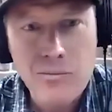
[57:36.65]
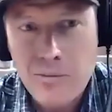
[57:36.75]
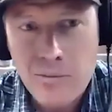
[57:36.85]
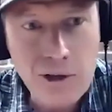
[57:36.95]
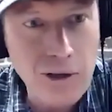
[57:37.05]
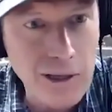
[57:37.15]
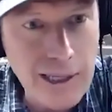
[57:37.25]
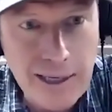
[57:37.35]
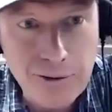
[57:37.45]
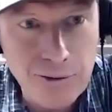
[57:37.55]
We're going
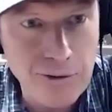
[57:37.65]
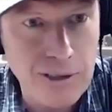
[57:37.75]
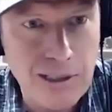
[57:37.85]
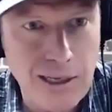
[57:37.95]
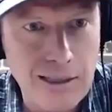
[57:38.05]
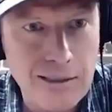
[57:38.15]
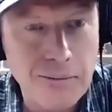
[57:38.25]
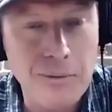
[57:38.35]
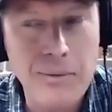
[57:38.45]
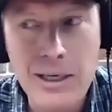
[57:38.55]
to get through this, guys,
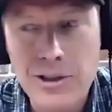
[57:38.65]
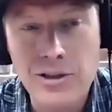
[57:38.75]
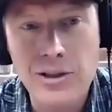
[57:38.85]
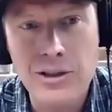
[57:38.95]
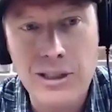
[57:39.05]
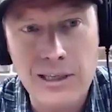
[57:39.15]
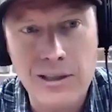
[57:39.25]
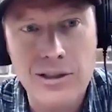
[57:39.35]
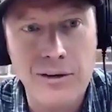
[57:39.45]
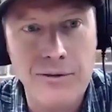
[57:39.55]
but make sure you're setting
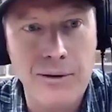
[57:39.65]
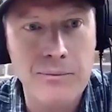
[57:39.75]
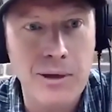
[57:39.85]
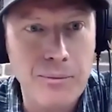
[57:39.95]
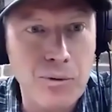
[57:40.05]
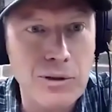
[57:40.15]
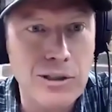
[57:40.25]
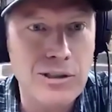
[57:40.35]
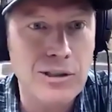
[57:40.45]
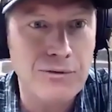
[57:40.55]
yourself up, number one,
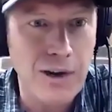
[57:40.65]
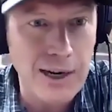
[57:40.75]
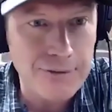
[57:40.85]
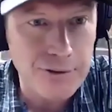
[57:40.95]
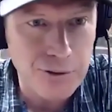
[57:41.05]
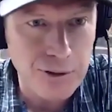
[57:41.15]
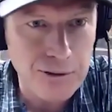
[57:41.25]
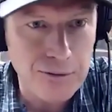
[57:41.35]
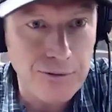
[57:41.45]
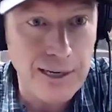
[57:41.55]
to survive through
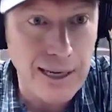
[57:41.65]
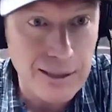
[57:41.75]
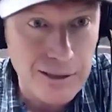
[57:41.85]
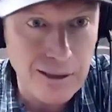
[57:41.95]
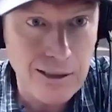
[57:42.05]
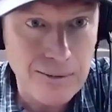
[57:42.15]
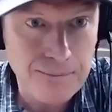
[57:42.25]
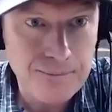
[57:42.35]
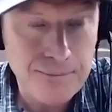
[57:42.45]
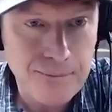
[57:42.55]
it financially.
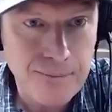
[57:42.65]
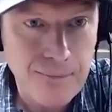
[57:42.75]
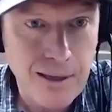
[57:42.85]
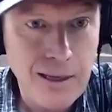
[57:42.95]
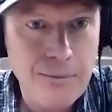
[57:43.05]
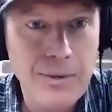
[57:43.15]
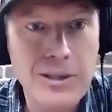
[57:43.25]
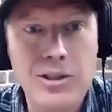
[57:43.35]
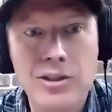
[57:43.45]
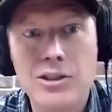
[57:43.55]

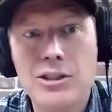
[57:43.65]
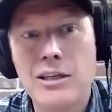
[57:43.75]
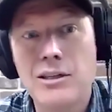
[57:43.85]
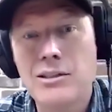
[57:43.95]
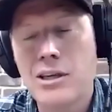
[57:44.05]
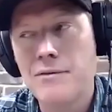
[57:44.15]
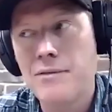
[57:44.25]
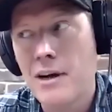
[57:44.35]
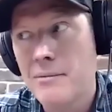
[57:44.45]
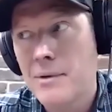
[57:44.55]
Make sure you're setting yourself
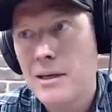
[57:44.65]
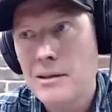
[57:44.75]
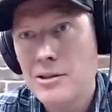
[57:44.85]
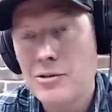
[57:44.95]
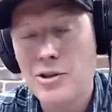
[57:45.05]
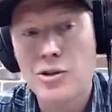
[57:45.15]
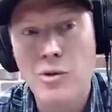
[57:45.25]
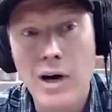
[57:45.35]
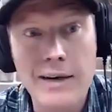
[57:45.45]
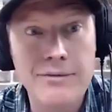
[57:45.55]
up to
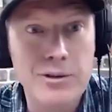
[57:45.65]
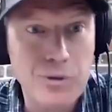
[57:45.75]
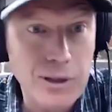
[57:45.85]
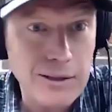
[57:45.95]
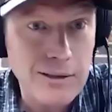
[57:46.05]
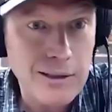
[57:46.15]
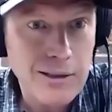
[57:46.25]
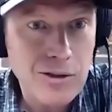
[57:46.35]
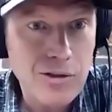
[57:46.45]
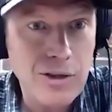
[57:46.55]
thrive through it
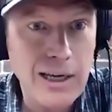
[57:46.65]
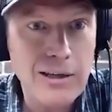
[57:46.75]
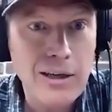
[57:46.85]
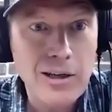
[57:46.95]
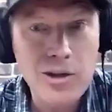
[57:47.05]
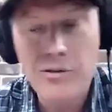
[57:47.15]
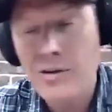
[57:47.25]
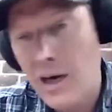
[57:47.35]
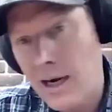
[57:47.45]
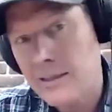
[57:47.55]
so that you've
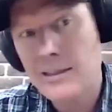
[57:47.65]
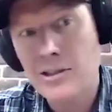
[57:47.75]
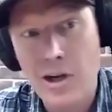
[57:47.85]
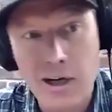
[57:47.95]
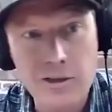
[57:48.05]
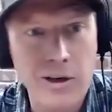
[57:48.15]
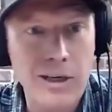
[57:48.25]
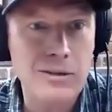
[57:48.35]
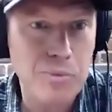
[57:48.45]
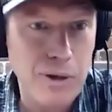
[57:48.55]
got these
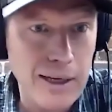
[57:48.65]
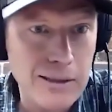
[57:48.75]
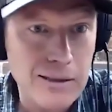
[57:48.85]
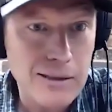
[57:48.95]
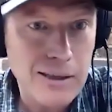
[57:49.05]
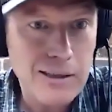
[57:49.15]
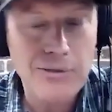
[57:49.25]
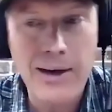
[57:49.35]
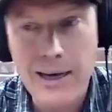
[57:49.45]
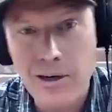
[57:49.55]
contracts in place.
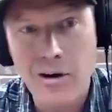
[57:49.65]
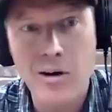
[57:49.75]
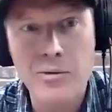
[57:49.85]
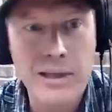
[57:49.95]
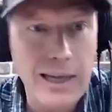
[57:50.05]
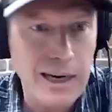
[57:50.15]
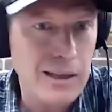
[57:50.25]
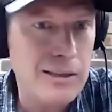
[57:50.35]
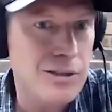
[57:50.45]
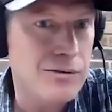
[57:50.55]
You've had a call with Kayla.